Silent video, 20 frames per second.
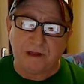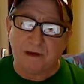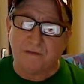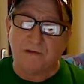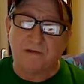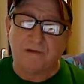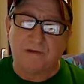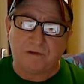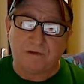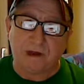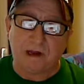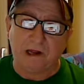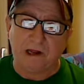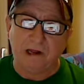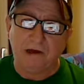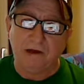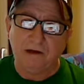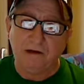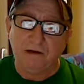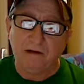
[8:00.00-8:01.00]
that was silly,
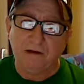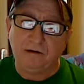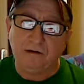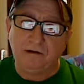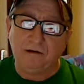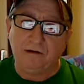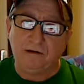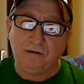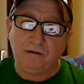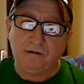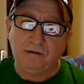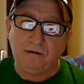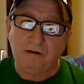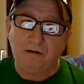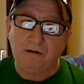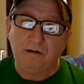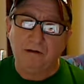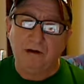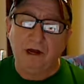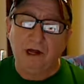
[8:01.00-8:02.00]
you know,
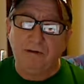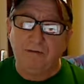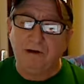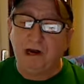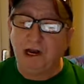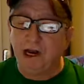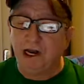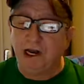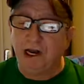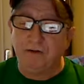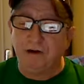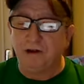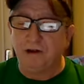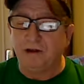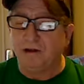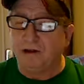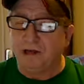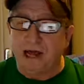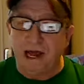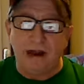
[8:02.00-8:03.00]
living and living it.
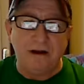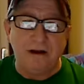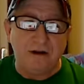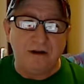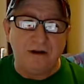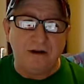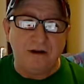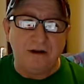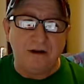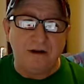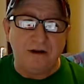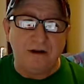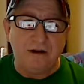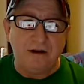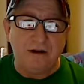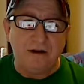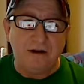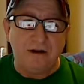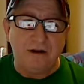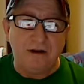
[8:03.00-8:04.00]
You can't do that.
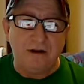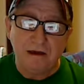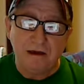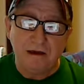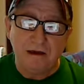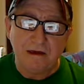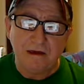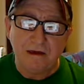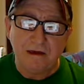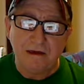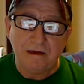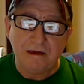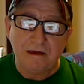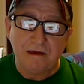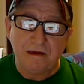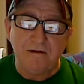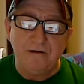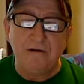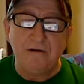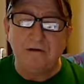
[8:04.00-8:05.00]

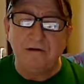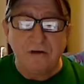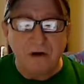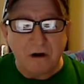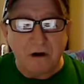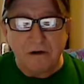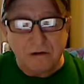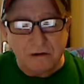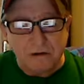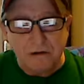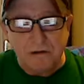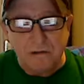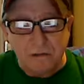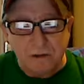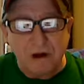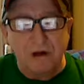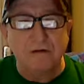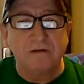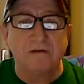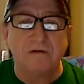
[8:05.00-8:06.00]
You know darn good and
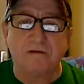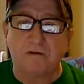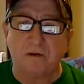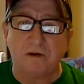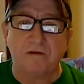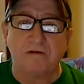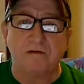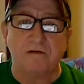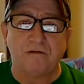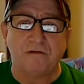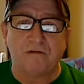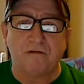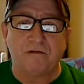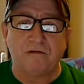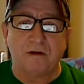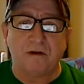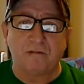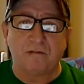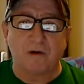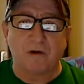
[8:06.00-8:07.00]
well these Christians and
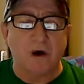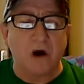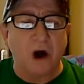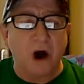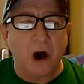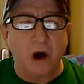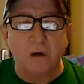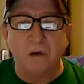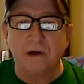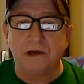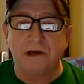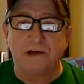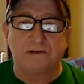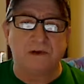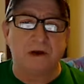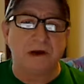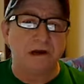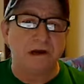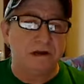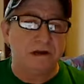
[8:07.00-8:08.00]
crap are always
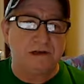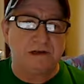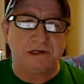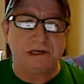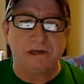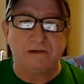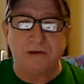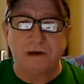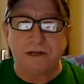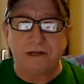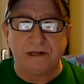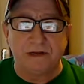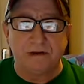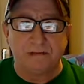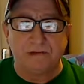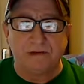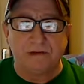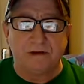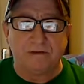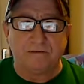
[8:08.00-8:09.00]
trying to insinuate
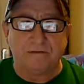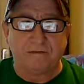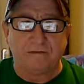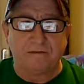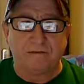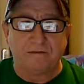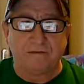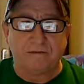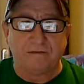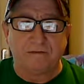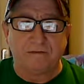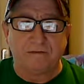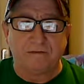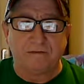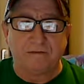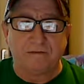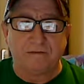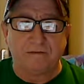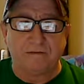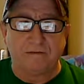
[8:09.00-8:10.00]
themselves into our
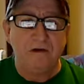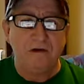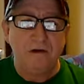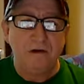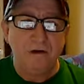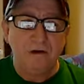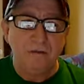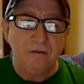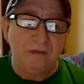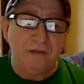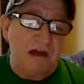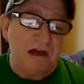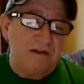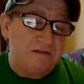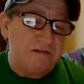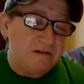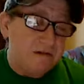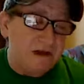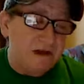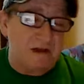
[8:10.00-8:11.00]
lives. Bless
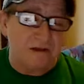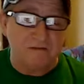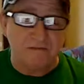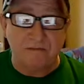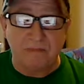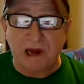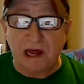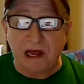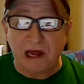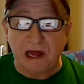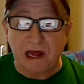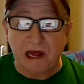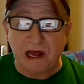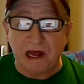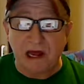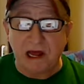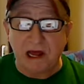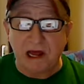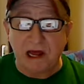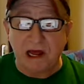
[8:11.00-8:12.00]
you this, bless you
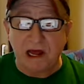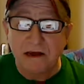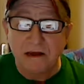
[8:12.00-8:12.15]
that